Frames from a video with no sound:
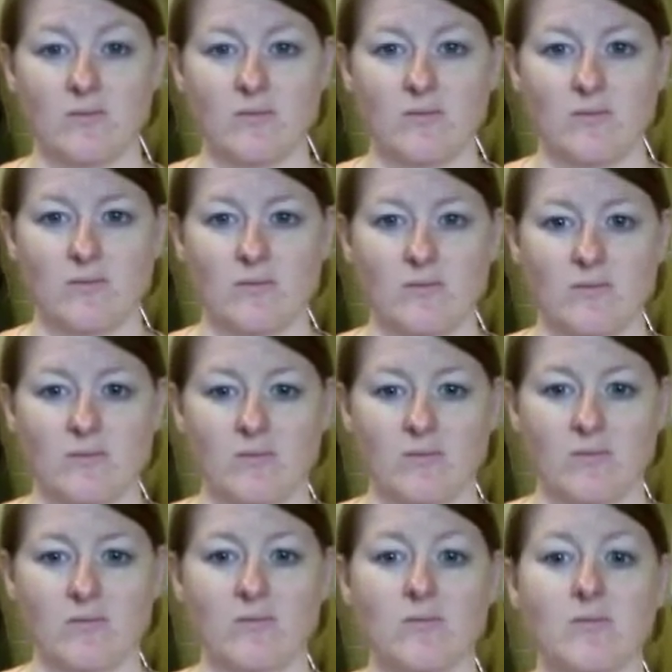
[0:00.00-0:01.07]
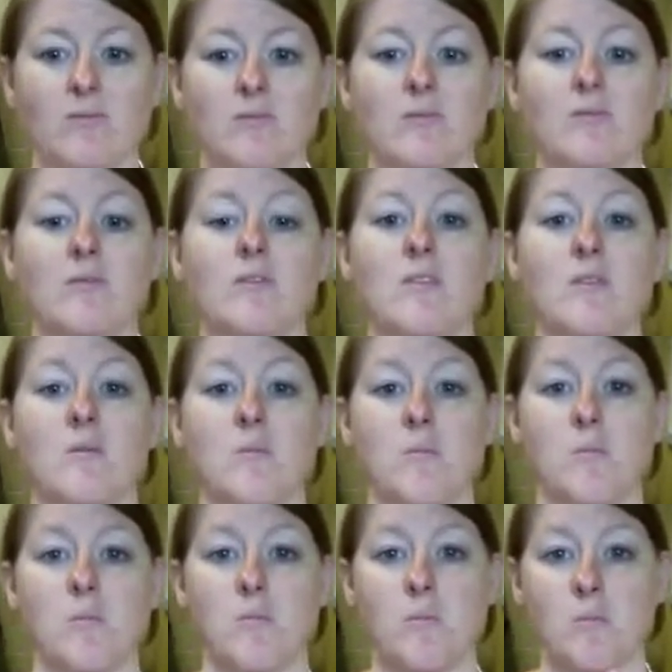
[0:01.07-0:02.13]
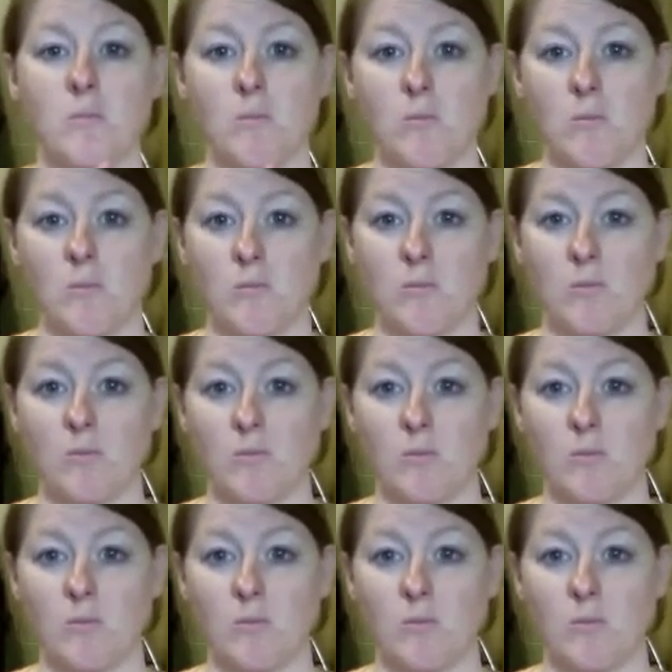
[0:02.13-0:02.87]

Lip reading: That Marshall then found a change bag containing